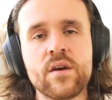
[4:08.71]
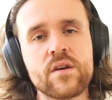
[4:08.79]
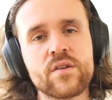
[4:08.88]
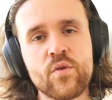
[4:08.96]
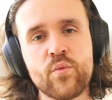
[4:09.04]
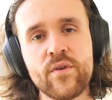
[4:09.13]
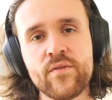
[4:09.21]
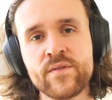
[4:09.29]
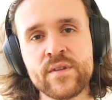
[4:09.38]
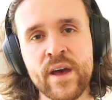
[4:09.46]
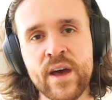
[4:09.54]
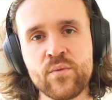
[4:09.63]
So with
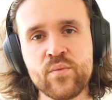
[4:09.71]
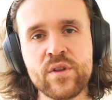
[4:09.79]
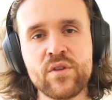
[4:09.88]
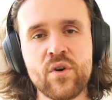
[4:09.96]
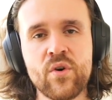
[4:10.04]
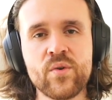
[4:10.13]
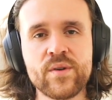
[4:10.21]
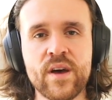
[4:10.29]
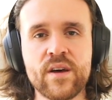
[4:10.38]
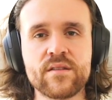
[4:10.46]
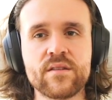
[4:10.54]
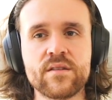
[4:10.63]
that, we know
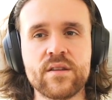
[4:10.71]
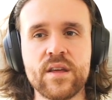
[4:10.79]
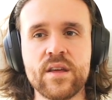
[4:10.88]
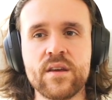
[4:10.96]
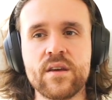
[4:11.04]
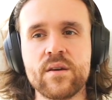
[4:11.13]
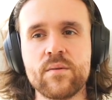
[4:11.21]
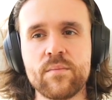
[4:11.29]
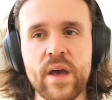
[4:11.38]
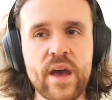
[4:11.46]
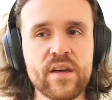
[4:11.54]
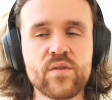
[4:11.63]
that the
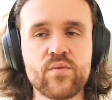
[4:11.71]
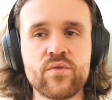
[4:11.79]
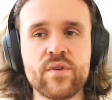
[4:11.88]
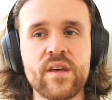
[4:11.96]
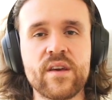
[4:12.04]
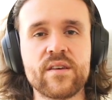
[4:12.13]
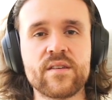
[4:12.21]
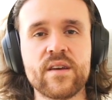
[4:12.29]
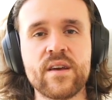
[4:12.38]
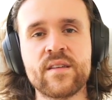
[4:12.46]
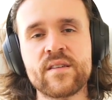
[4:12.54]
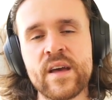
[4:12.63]
password is
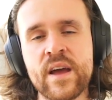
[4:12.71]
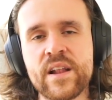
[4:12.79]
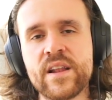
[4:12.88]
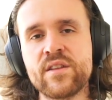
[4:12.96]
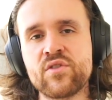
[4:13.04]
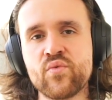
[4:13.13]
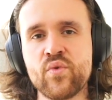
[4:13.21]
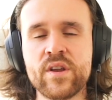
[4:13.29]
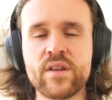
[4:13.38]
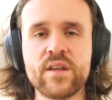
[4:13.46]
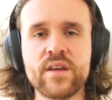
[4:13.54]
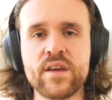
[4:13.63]
exactly
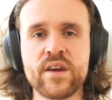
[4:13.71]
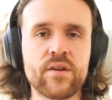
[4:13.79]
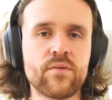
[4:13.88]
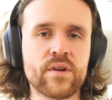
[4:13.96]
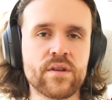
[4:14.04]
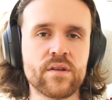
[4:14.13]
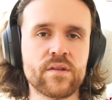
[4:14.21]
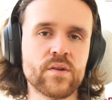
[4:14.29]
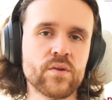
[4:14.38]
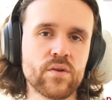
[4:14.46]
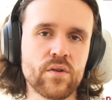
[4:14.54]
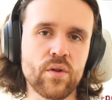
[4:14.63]
20 characters
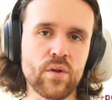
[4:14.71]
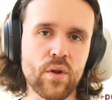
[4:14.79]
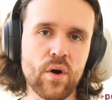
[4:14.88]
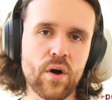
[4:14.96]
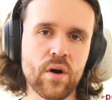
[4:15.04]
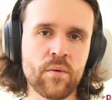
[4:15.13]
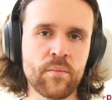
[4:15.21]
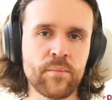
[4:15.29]
long.